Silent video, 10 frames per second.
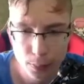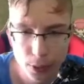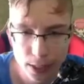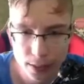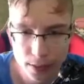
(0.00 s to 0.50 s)
hit
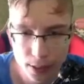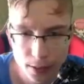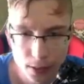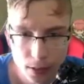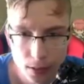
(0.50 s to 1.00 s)
pretty
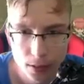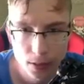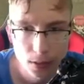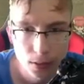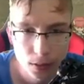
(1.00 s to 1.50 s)
easily.
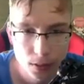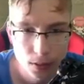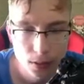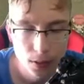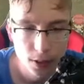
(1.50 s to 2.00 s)

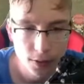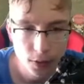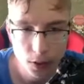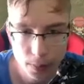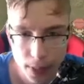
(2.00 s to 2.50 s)

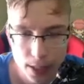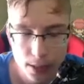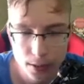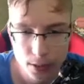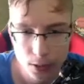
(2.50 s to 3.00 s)
For
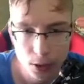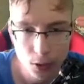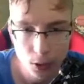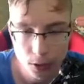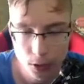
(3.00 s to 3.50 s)
me, so
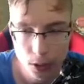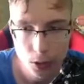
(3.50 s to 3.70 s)
no